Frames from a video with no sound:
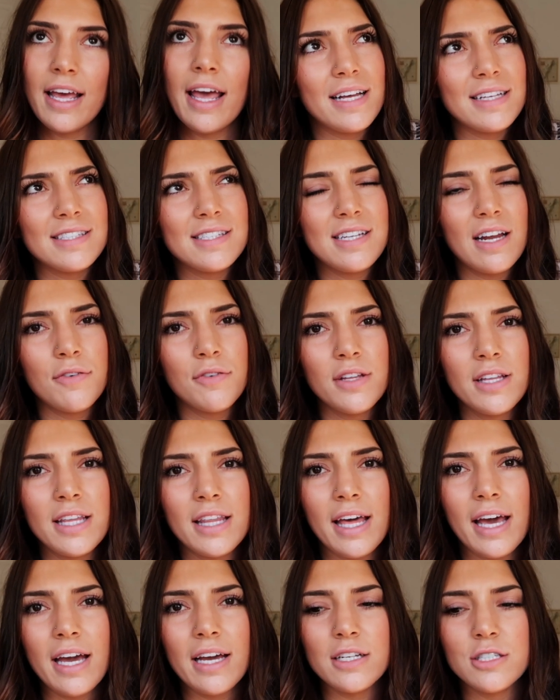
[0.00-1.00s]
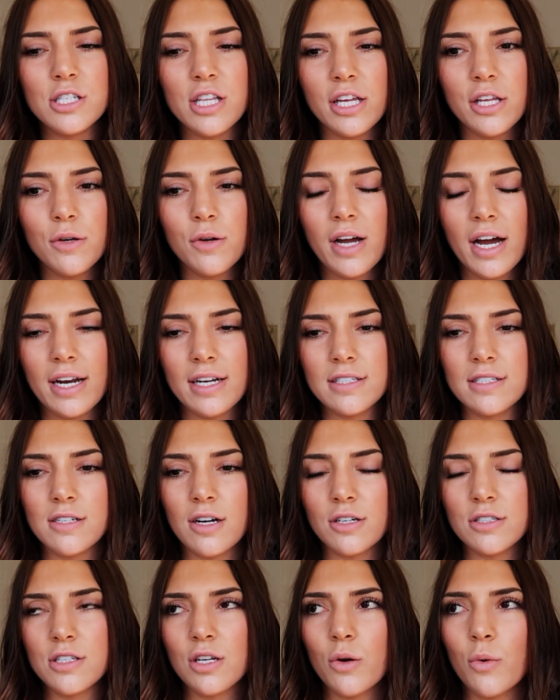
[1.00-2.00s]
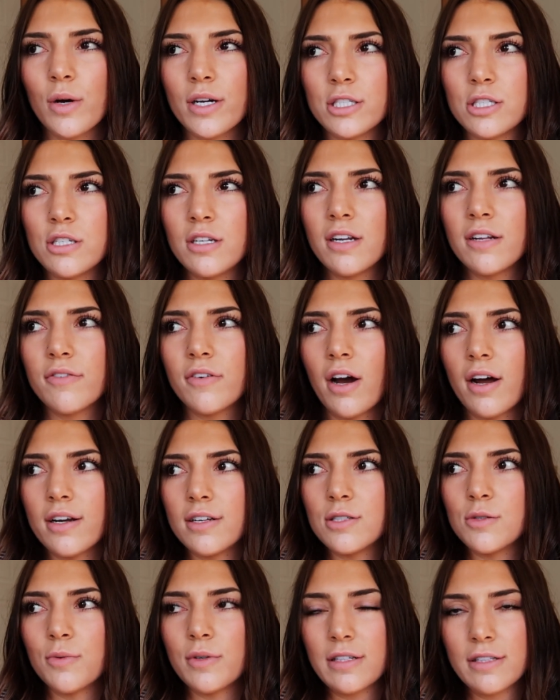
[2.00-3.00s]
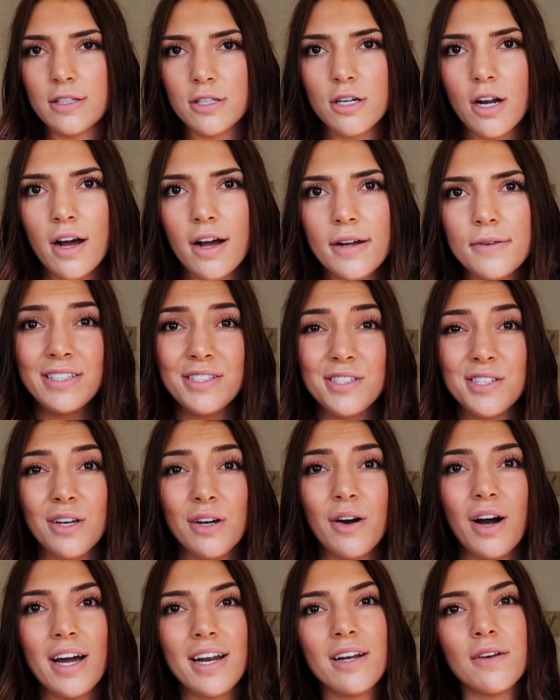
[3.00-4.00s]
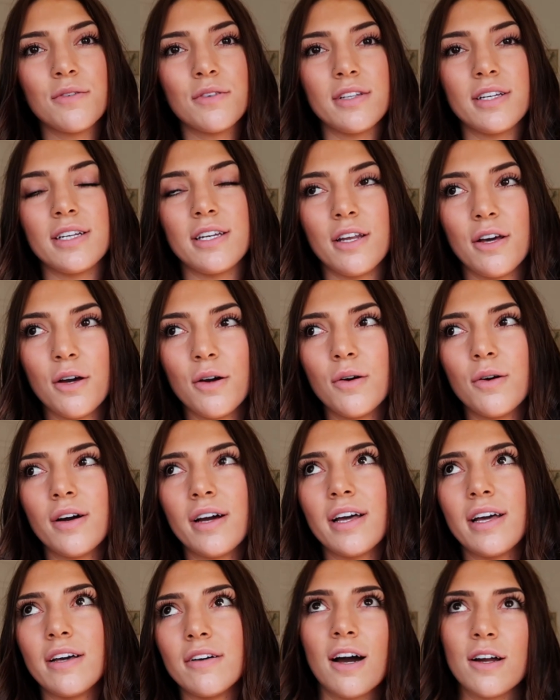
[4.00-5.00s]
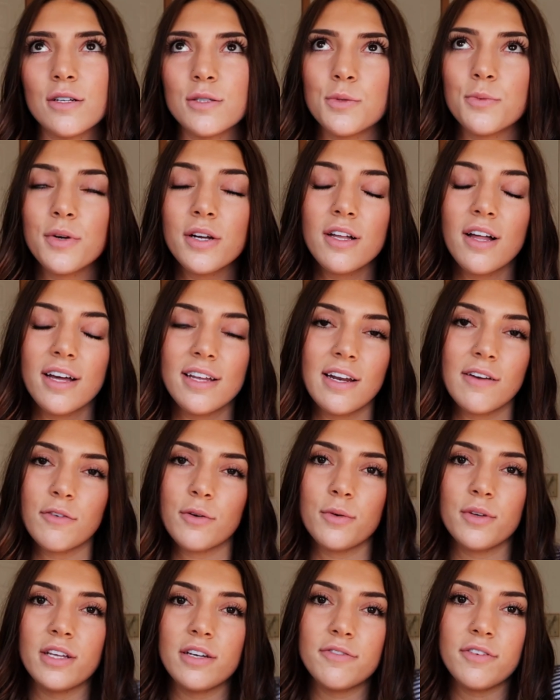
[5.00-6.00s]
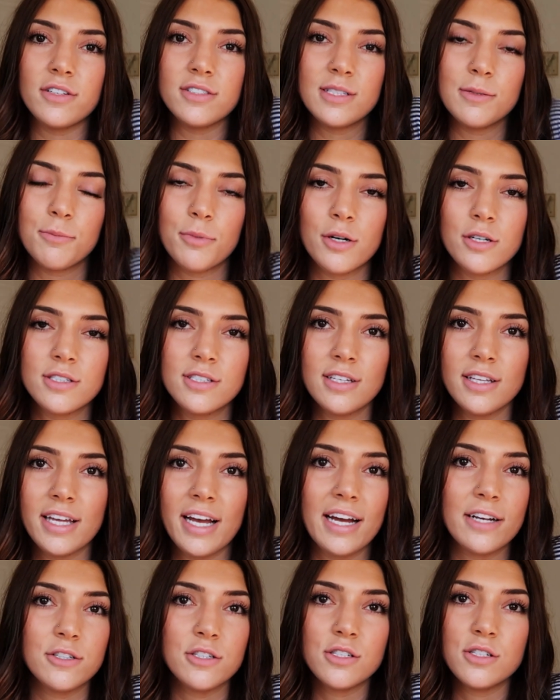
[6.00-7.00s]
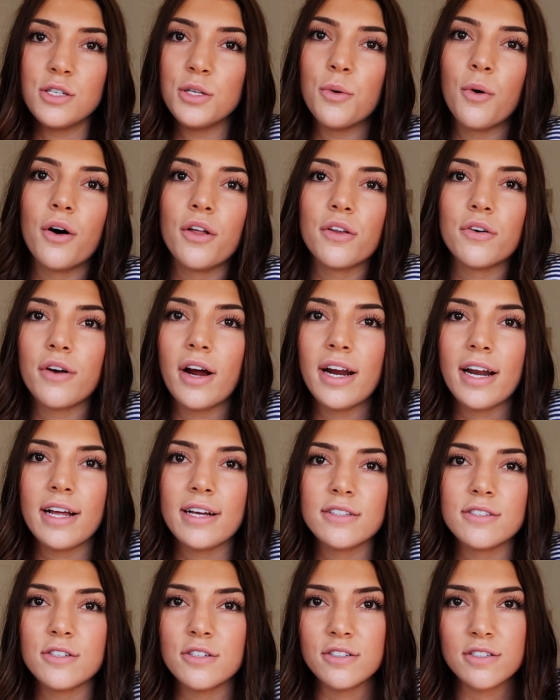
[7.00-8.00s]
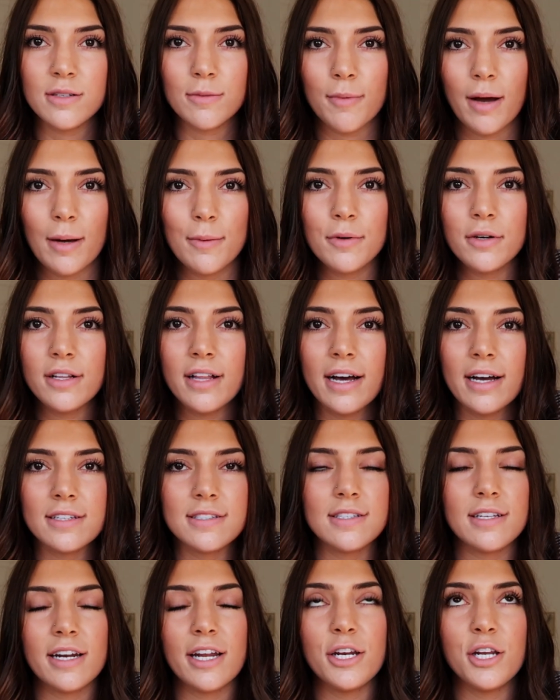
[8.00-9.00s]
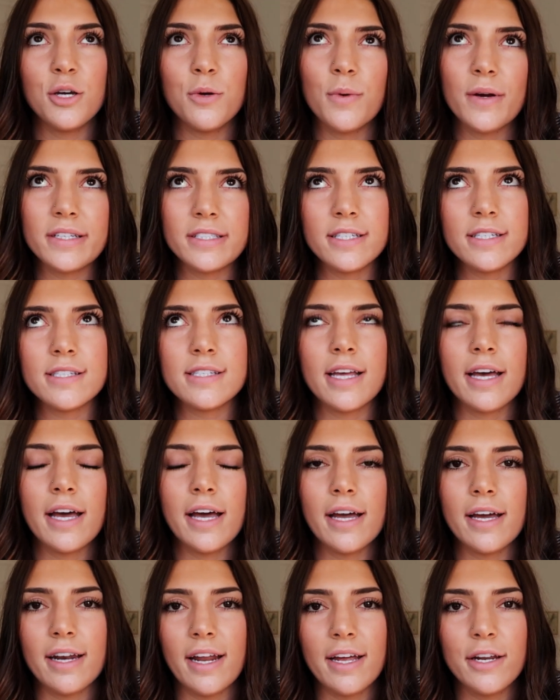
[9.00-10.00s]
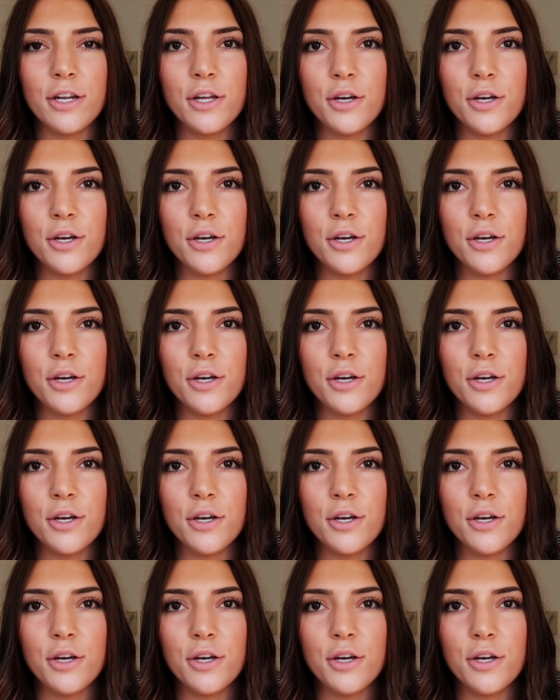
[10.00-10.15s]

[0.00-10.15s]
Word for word: That's definitely the age that you kind of start to question if God is real or not. And so I didn't really know if God is real. I never really felt him personally. I just knew all the right answers in Bible class, and I knew what to say, and I